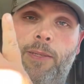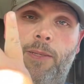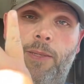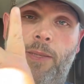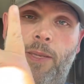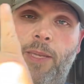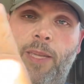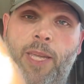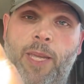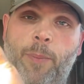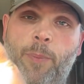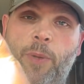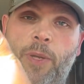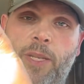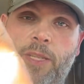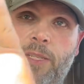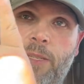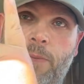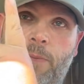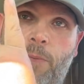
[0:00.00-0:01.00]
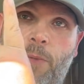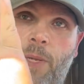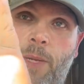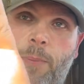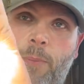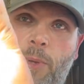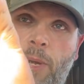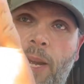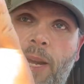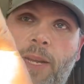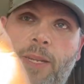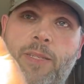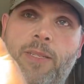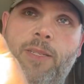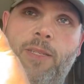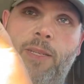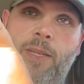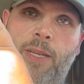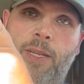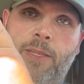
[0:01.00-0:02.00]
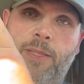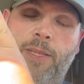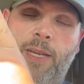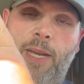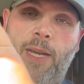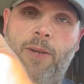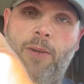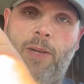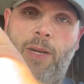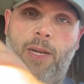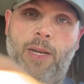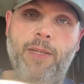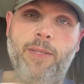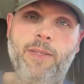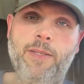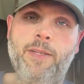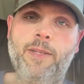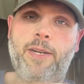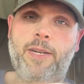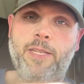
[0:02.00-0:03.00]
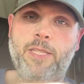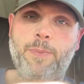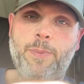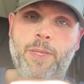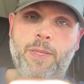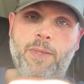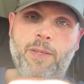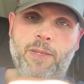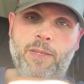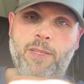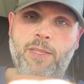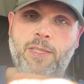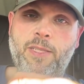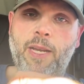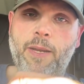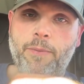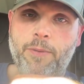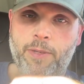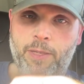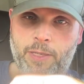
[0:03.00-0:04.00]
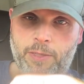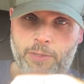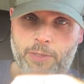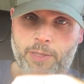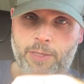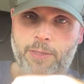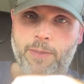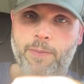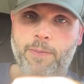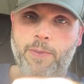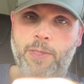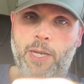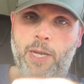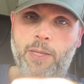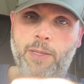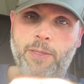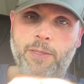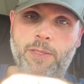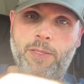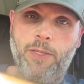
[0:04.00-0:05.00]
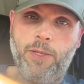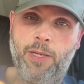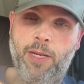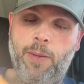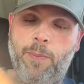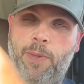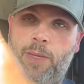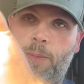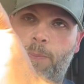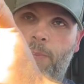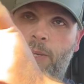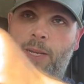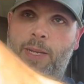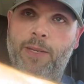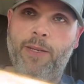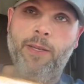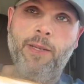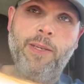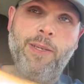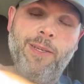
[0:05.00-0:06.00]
The kingpins and front brakes and tie rod cost me $3,700, so keep that in mind.